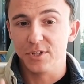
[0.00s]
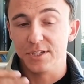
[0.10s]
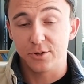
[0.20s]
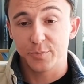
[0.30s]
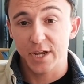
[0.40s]
and
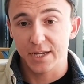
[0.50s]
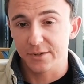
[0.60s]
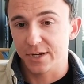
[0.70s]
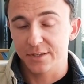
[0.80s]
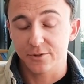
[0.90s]
they're paying
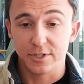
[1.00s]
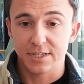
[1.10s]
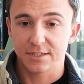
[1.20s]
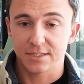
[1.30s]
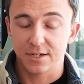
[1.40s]
like
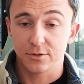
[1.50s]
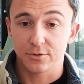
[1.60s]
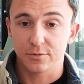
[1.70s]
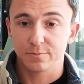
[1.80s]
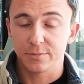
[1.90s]

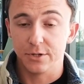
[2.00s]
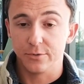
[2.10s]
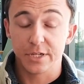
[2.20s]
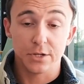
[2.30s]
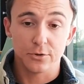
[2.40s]
$30,000,
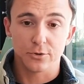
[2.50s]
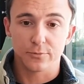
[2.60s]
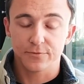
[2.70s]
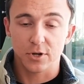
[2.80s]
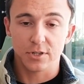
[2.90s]
a year
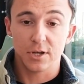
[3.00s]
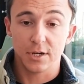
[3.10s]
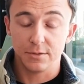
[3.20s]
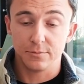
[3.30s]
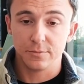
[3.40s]

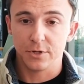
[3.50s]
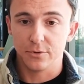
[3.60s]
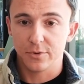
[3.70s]
frontline,